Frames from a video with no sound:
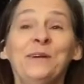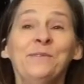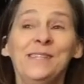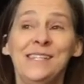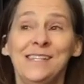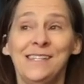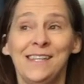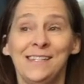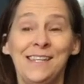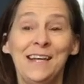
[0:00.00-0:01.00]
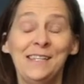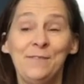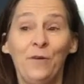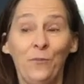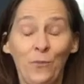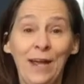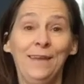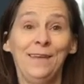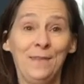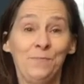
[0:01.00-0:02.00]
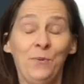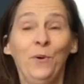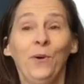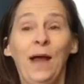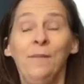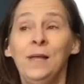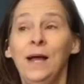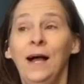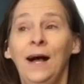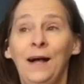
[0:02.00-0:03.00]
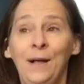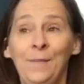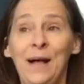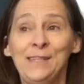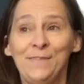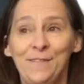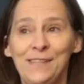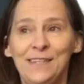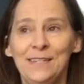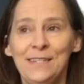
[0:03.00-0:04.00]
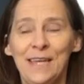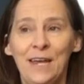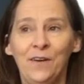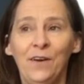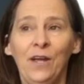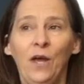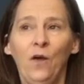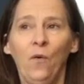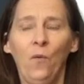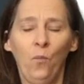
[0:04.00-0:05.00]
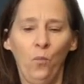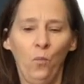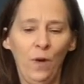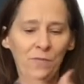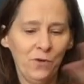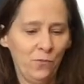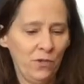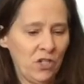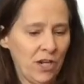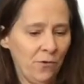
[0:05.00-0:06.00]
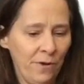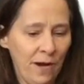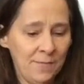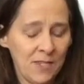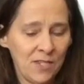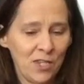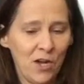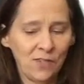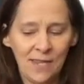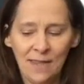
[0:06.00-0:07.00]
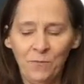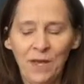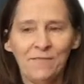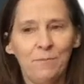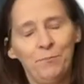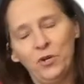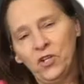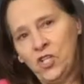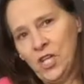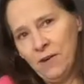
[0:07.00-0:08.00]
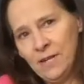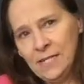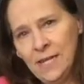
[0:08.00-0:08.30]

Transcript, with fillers: way we see success right in the program uh, as a facilitator, when we share rhymes and songs, and then we have a book sharing